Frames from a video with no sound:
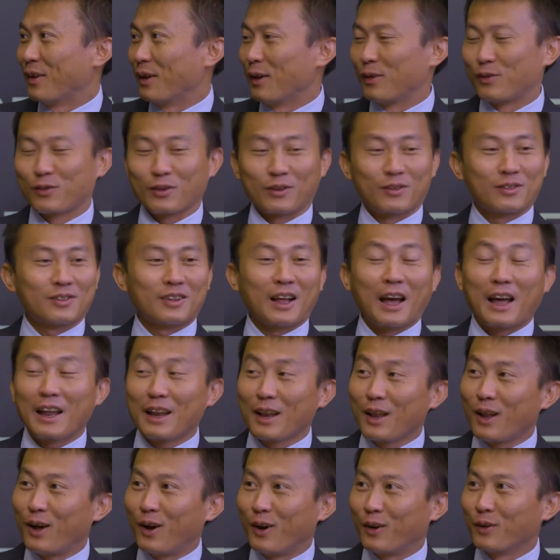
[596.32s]
mean, it's just that
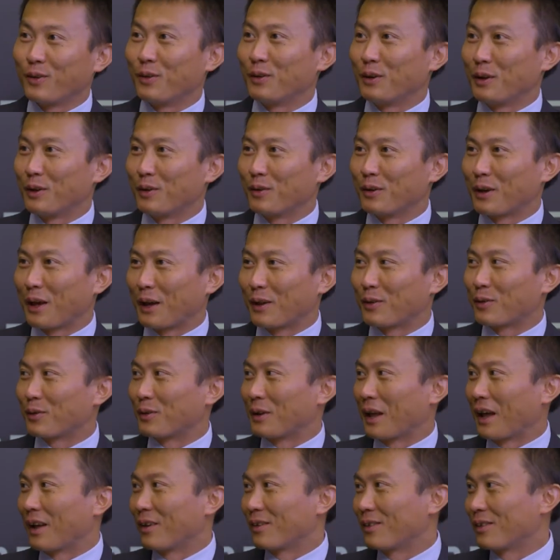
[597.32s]
long. You need to get to
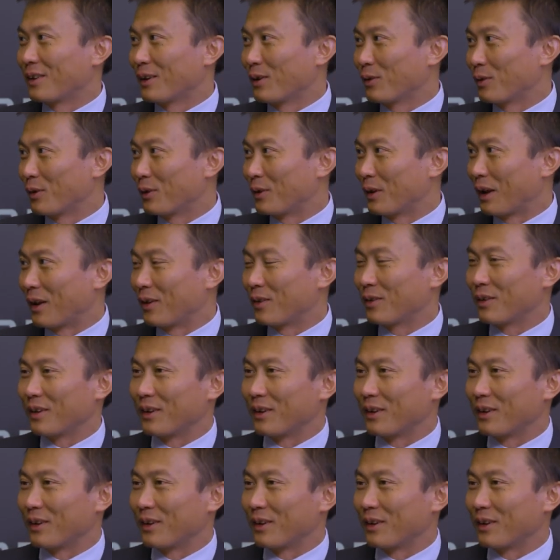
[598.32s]
net zero. That's